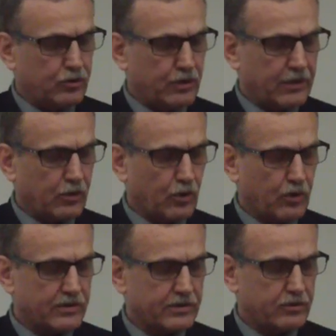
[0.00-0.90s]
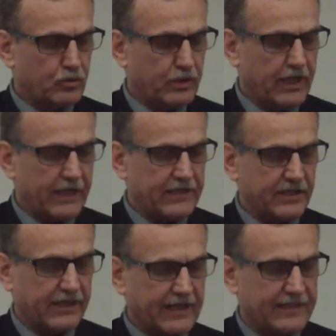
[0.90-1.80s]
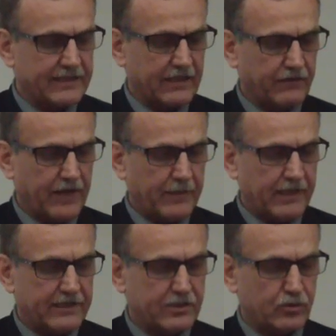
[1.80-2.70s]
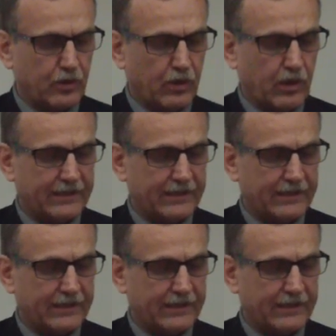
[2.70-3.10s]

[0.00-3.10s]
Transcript: to the coast to carry Circassian families to